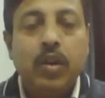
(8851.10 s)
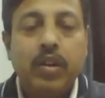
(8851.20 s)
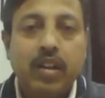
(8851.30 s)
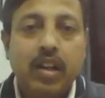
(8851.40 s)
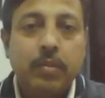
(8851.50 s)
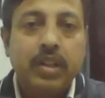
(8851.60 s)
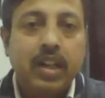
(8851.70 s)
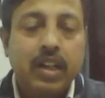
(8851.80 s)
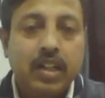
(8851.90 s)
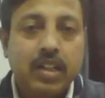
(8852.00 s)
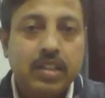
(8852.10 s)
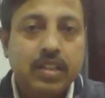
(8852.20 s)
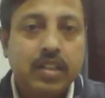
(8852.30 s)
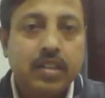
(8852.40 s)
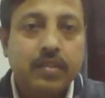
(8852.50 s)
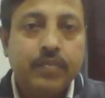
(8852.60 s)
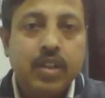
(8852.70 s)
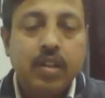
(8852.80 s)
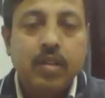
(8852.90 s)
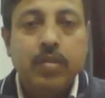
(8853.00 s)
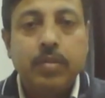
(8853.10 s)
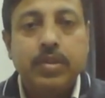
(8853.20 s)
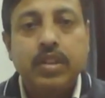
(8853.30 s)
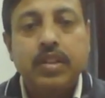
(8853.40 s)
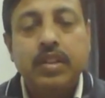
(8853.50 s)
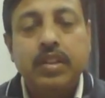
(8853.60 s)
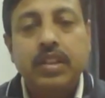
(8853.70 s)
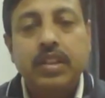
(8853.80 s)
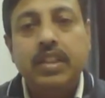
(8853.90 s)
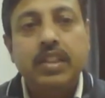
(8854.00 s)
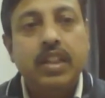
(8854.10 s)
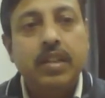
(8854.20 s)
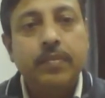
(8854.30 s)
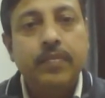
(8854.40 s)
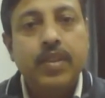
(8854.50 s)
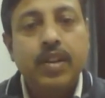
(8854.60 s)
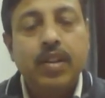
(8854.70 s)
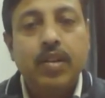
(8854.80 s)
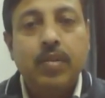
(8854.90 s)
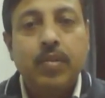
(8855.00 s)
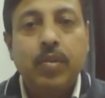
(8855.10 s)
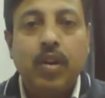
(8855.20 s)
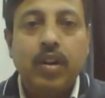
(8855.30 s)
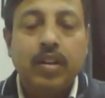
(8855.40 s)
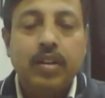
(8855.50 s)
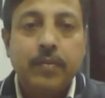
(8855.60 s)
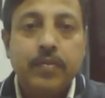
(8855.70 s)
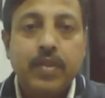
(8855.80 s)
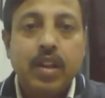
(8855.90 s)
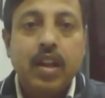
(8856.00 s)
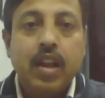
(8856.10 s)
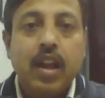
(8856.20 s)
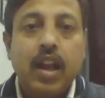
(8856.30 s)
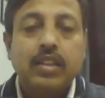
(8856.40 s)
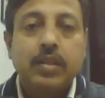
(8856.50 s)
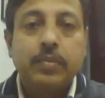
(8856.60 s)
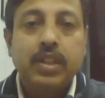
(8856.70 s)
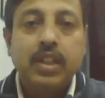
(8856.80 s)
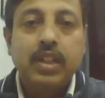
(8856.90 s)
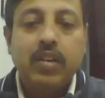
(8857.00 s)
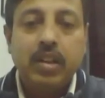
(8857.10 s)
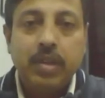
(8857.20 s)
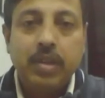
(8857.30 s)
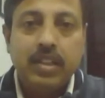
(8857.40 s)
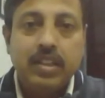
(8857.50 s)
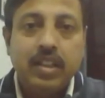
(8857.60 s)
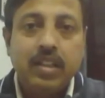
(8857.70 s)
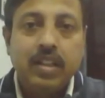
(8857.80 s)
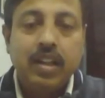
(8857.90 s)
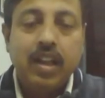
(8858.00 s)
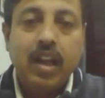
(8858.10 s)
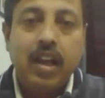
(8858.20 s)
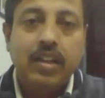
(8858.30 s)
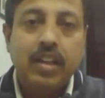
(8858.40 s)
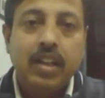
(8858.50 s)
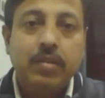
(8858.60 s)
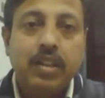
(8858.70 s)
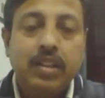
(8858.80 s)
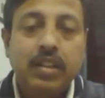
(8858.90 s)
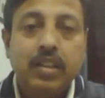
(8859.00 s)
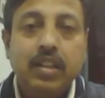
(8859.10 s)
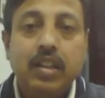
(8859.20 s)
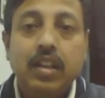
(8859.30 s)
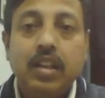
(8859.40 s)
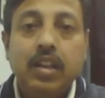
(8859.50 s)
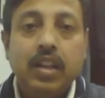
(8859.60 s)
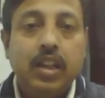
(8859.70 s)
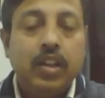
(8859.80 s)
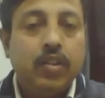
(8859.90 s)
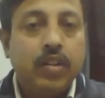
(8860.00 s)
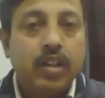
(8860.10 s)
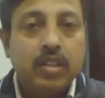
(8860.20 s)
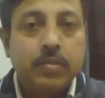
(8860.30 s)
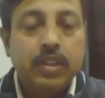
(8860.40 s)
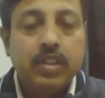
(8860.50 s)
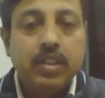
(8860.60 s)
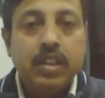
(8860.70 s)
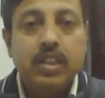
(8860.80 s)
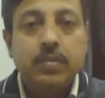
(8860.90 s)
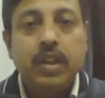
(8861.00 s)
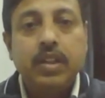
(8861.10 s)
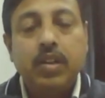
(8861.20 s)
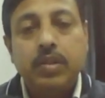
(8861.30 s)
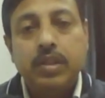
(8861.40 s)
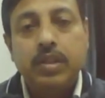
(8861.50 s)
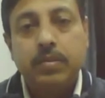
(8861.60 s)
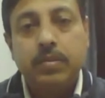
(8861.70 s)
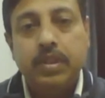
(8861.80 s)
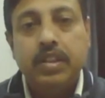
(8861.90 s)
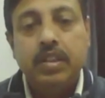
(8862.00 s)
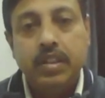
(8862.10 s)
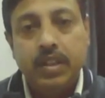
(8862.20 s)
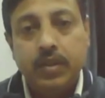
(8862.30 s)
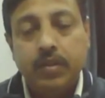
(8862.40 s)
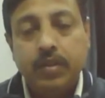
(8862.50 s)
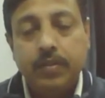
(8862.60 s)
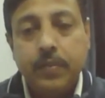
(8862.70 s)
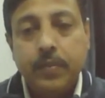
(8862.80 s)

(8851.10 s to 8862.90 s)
to our Honorable Director, Sir, Professor T.G. Sitharam, for accepting our invitation and delivering inaugural speech in spite of his busy schedule.